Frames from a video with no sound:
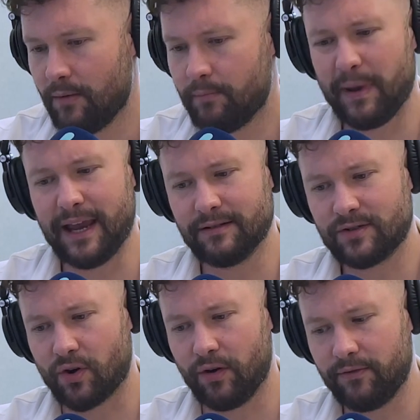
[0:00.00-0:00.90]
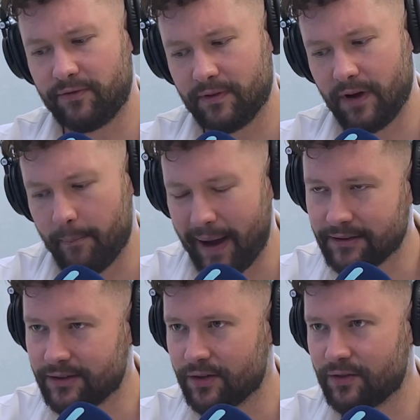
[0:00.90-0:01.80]
being sort of
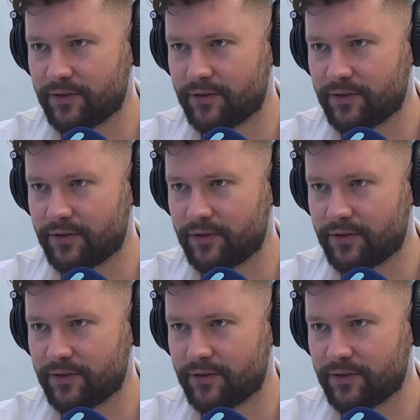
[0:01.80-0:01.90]
abandoned